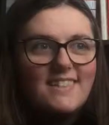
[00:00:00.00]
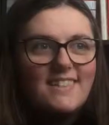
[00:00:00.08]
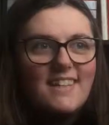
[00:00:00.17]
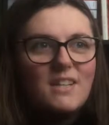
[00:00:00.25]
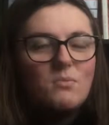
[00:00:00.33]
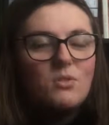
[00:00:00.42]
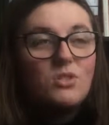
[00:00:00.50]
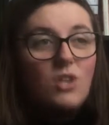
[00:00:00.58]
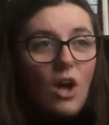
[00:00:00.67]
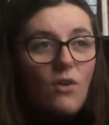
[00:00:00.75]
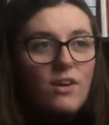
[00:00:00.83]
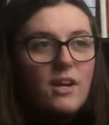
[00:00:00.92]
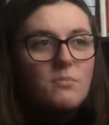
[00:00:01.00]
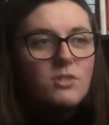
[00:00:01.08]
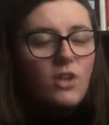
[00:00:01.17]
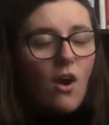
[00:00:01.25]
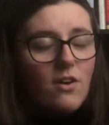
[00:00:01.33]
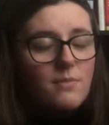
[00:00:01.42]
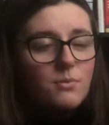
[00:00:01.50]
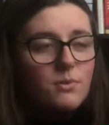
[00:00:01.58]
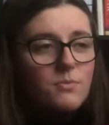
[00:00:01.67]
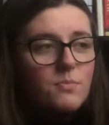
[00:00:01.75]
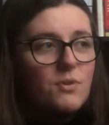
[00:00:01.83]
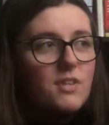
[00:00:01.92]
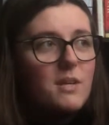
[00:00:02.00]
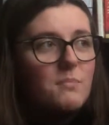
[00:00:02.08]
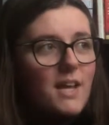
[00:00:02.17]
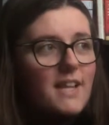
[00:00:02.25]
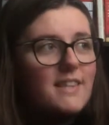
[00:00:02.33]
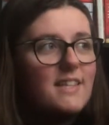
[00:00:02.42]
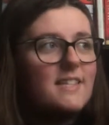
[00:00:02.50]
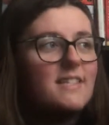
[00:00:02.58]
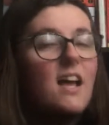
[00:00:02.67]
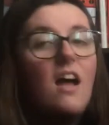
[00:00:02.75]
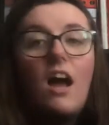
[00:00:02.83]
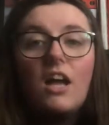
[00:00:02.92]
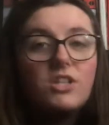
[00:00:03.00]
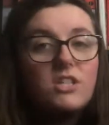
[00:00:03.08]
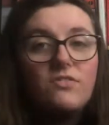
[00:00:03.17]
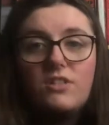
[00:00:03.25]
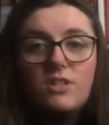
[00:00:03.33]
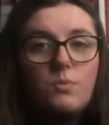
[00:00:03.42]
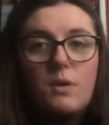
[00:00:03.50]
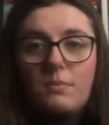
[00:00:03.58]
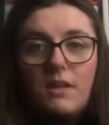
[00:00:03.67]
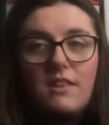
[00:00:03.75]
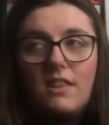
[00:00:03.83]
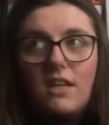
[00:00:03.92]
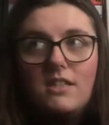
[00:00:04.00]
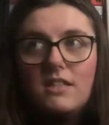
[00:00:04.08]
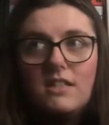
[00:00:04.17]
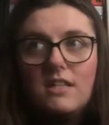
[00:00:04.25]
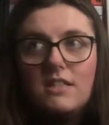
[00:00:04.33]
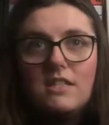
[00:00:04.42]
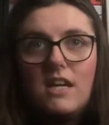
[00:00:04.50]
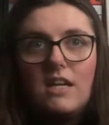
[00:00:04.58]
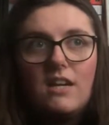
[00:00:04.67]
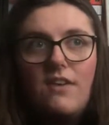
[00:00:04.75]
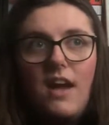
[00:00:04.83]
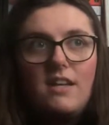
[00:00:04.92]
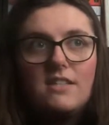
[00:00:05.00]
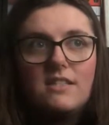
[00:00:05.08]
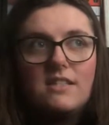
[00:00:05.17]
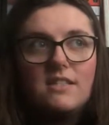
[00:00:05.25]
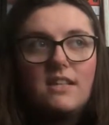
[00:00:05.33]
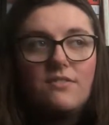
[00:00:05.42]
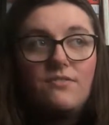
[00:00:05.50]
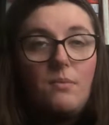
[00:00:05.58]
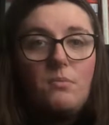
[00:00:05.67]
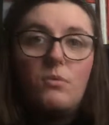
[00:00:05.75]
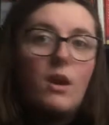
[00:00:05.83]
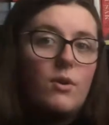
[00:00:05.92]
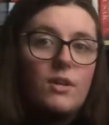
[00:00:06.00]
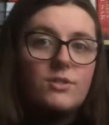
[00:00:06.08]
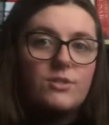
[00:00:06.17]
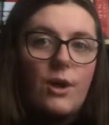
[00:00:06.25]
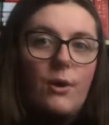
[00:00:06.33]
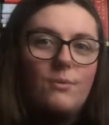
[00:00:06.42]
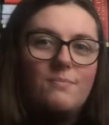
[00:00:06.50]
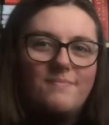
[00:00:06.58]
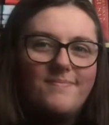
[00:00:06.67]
And I'm sorry Bloomsbury that I'm like this. I just finished We Are Blood and Thunder the other day and I've had it since like February, so